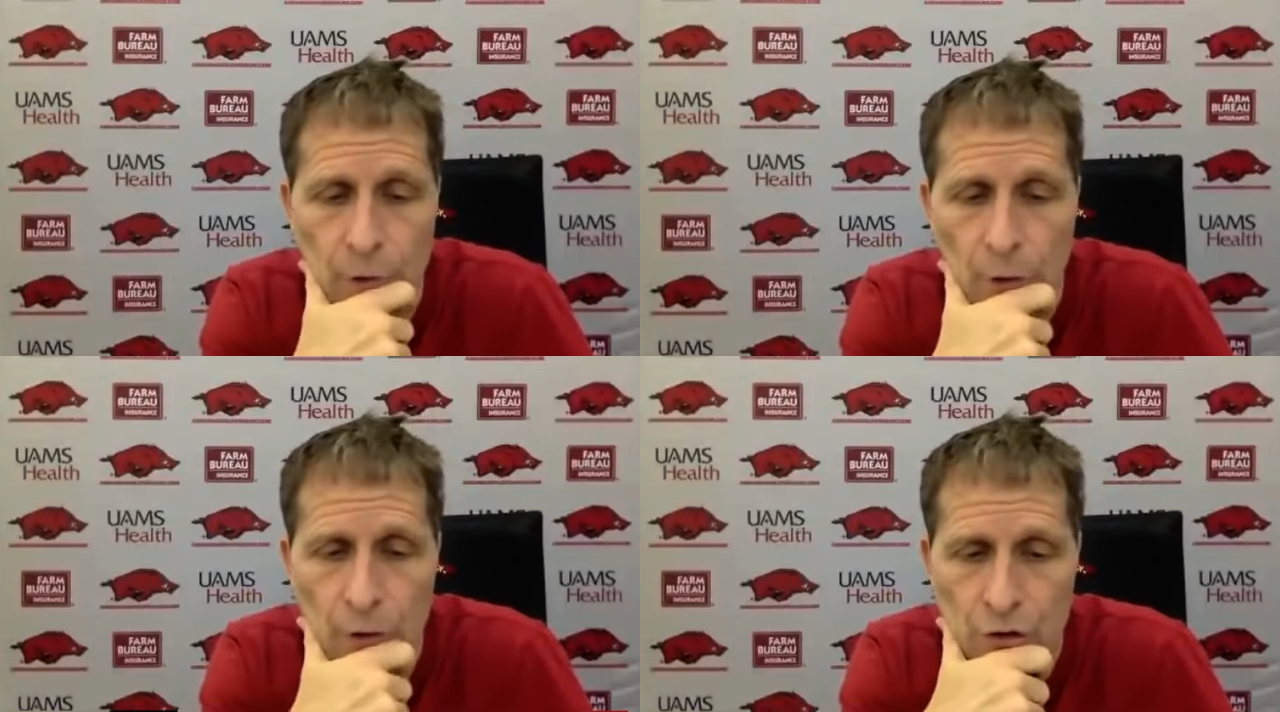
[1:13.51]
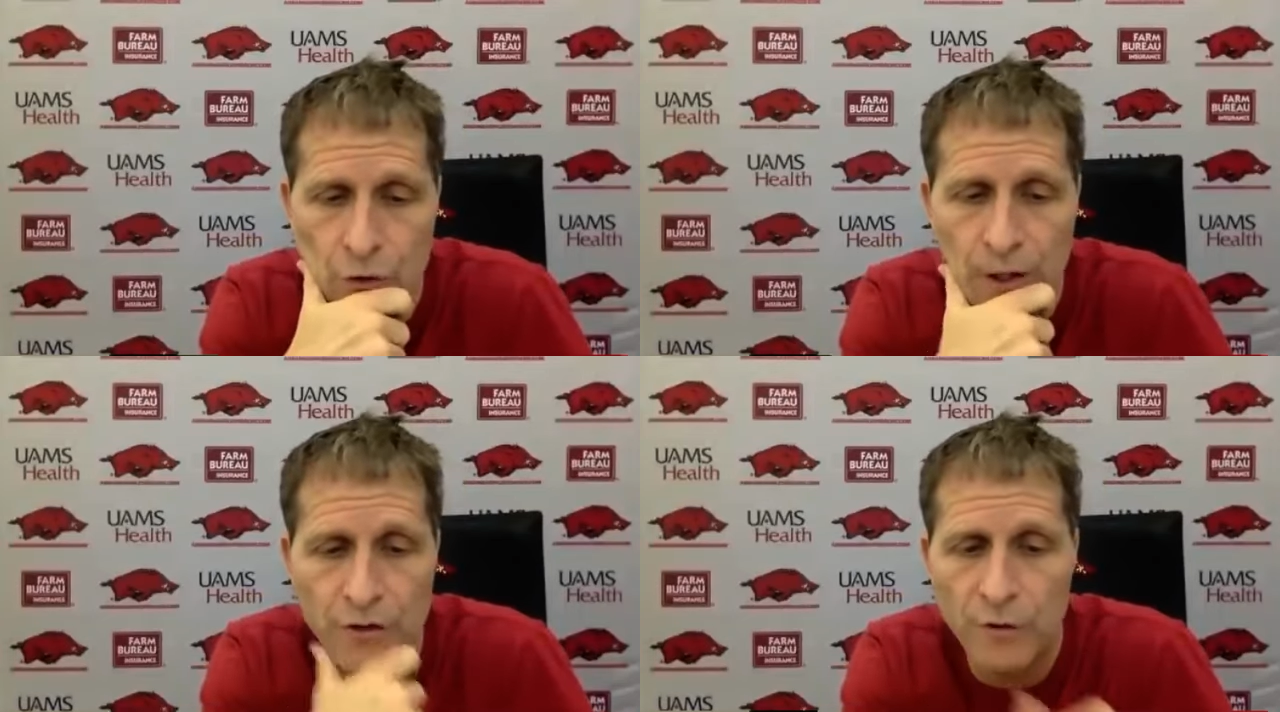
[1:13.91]
you know, the
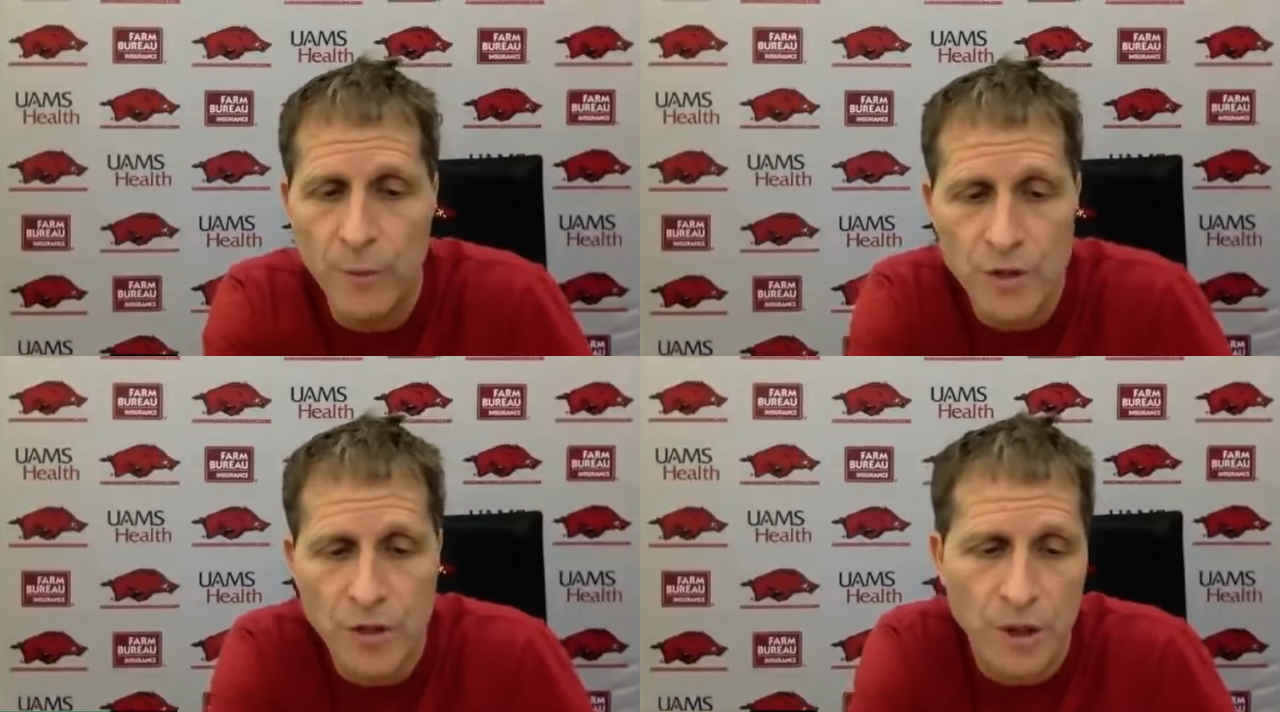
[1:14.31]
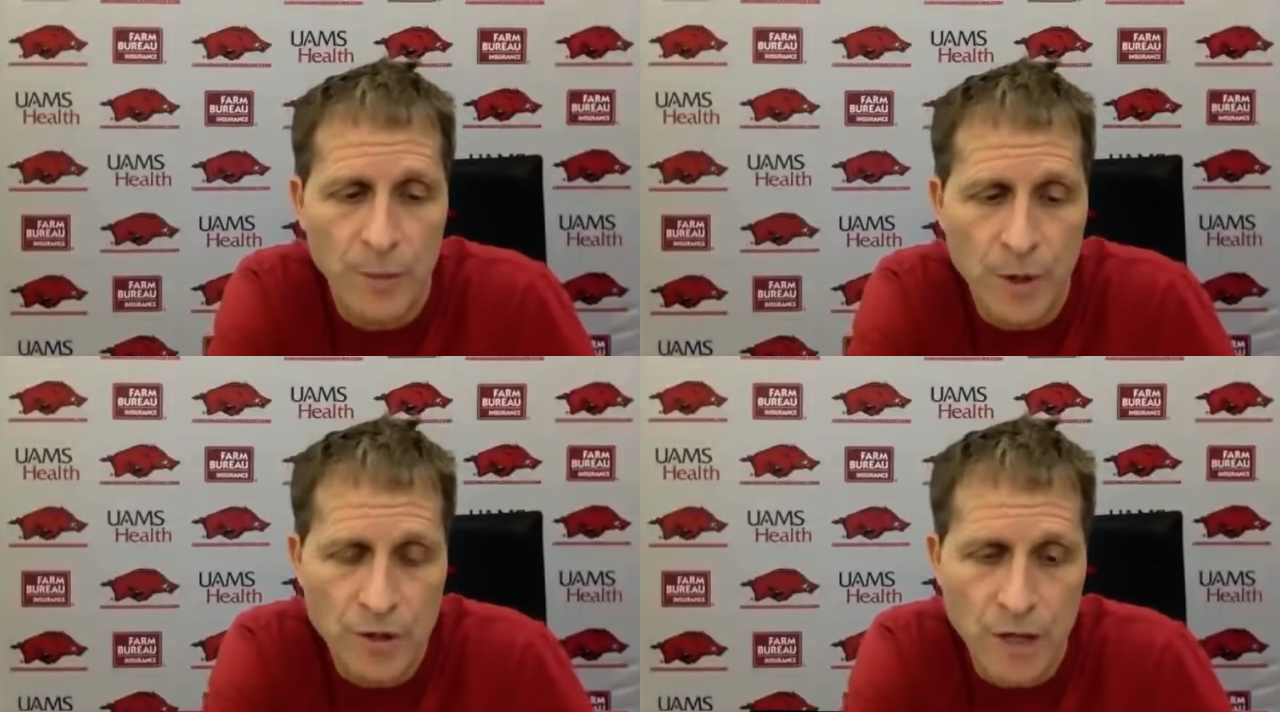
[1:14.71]
strengths of
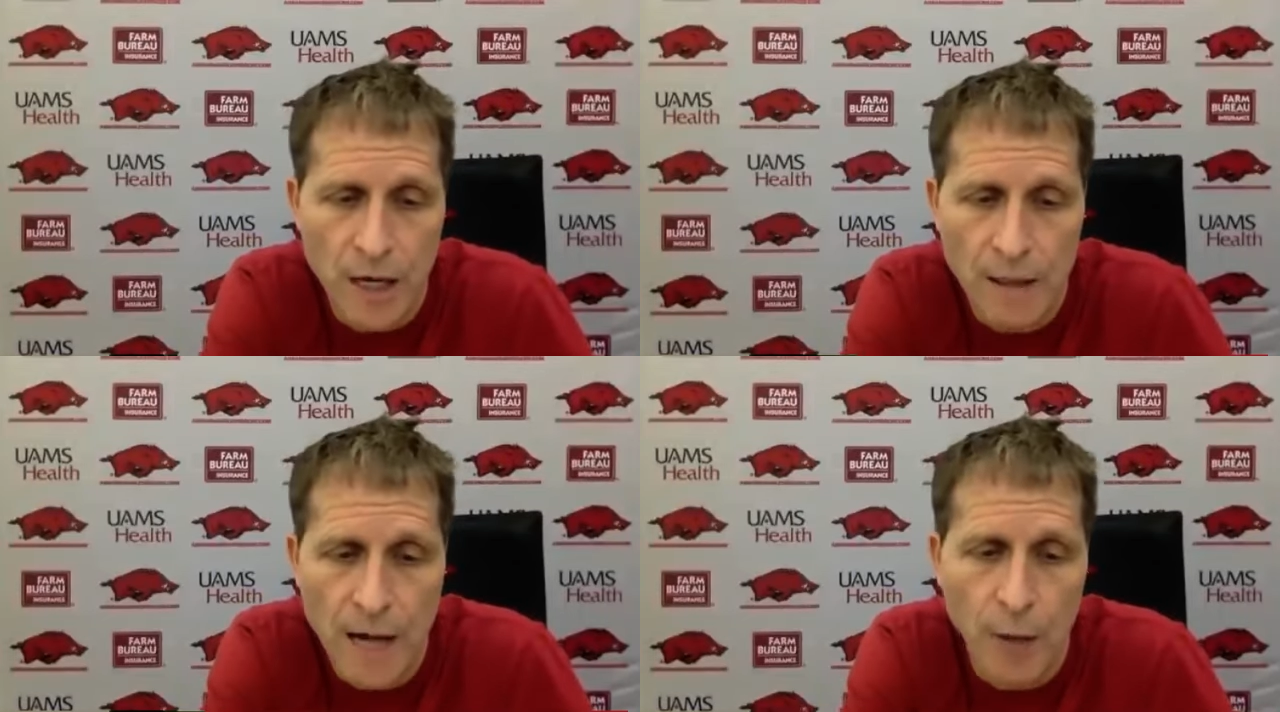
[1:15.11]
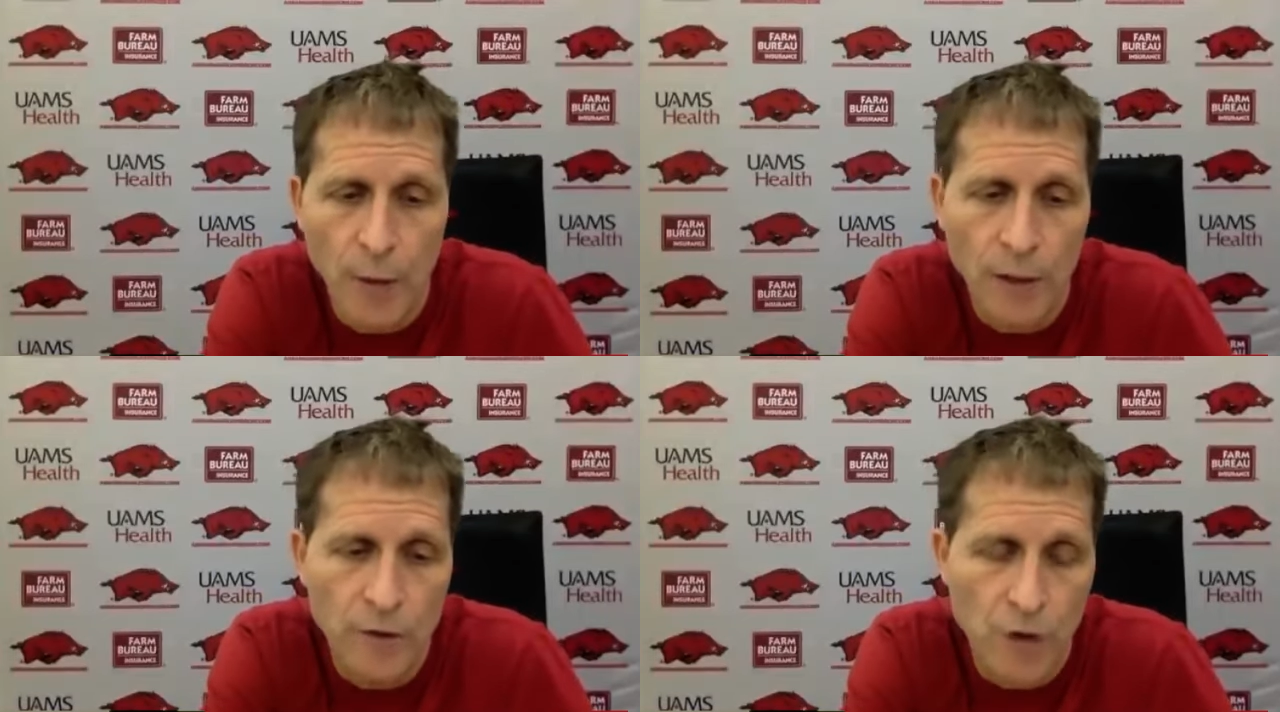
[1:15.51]
Mississippi State and how
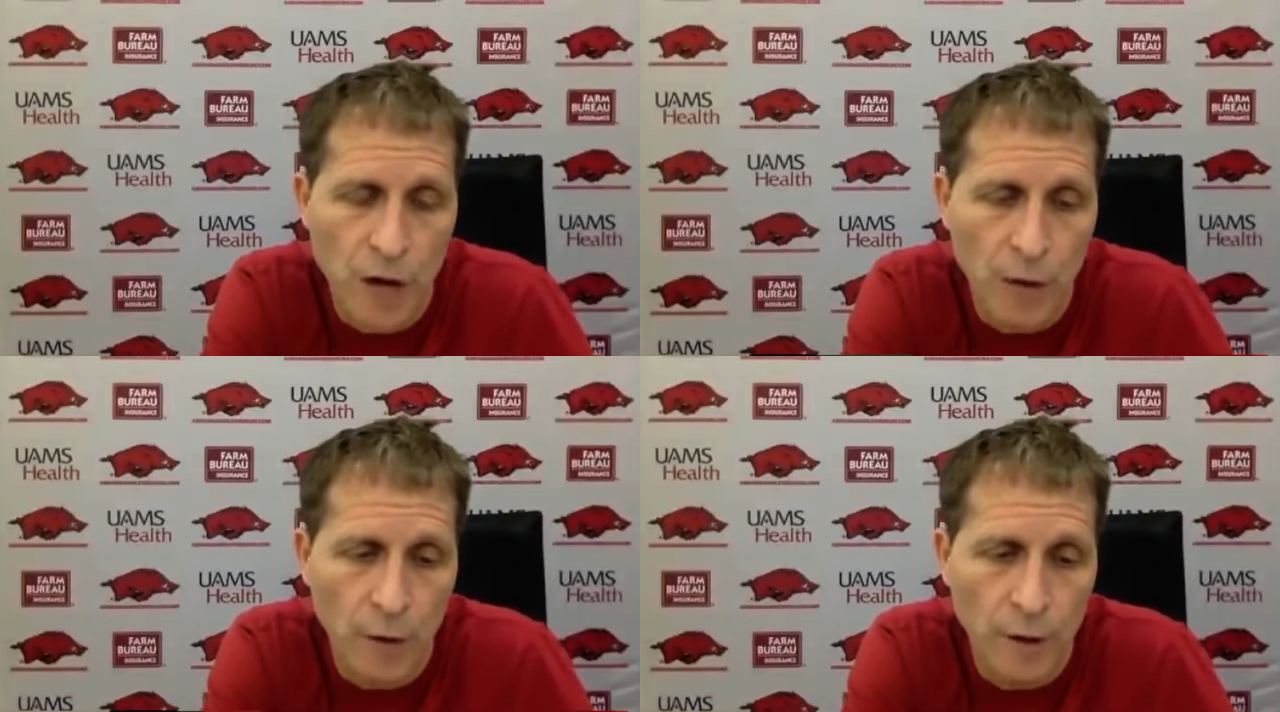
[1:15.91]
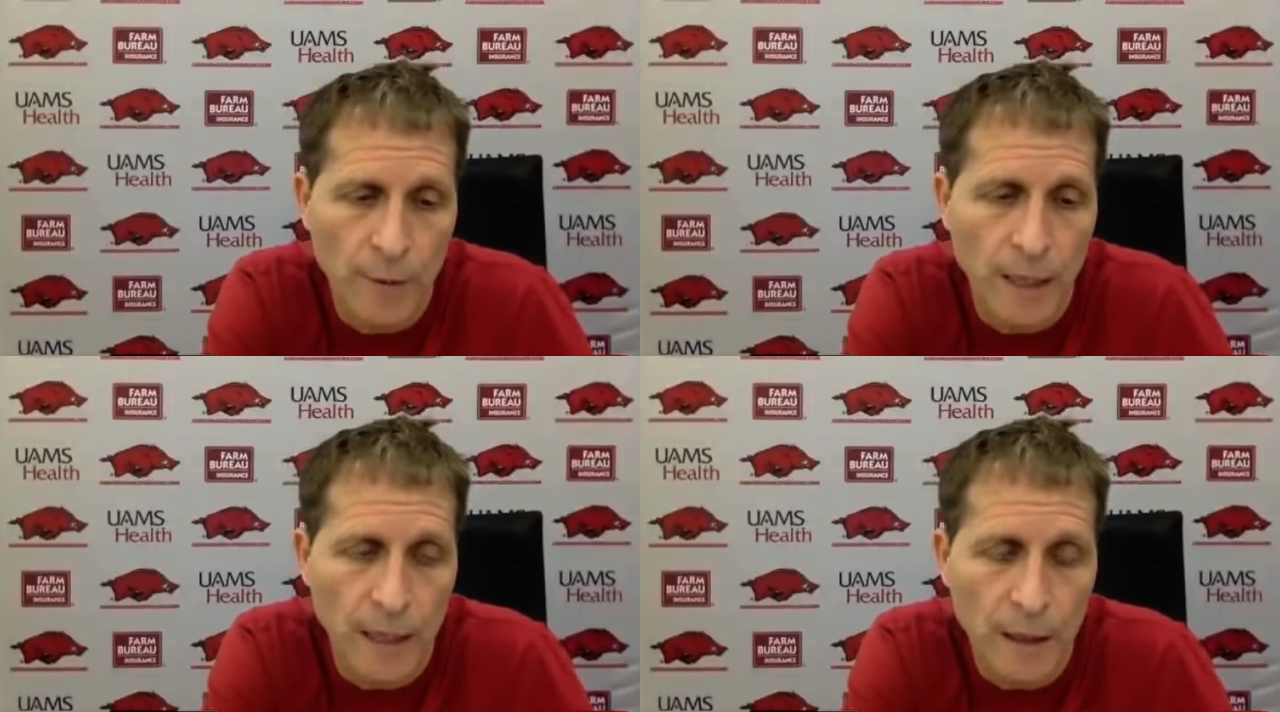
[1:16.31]
we can try to
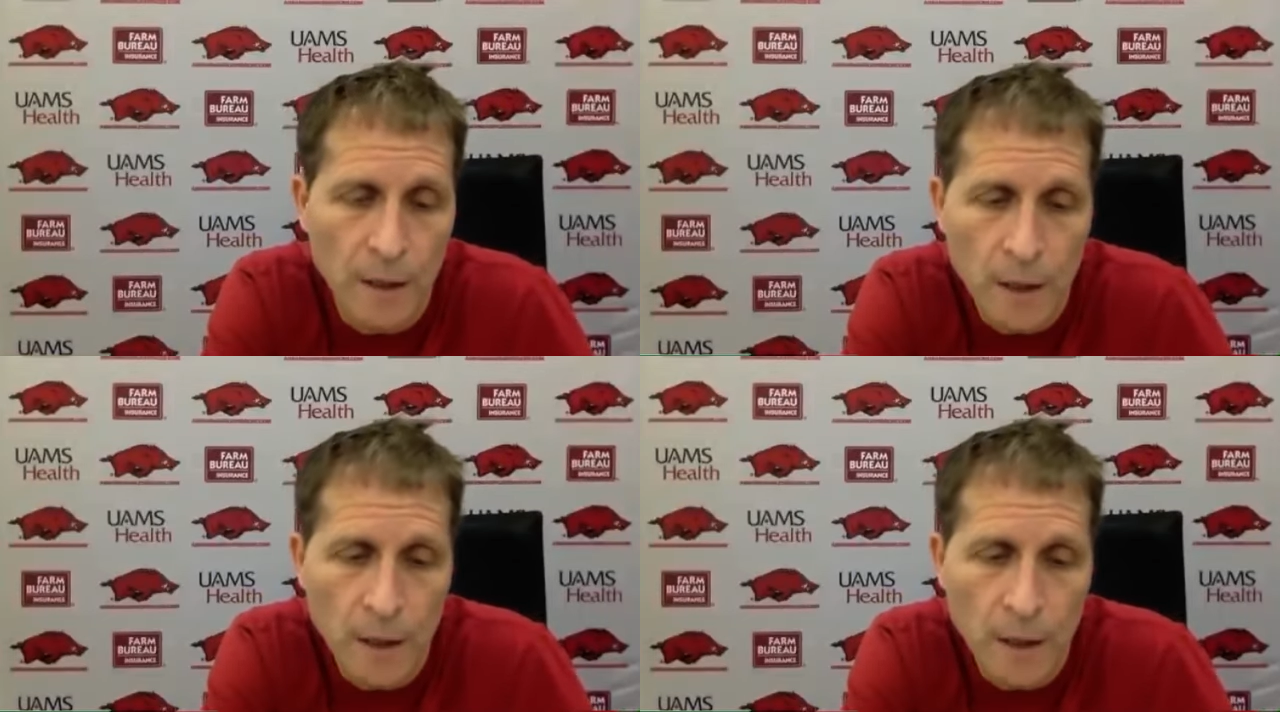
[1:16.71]
eliminate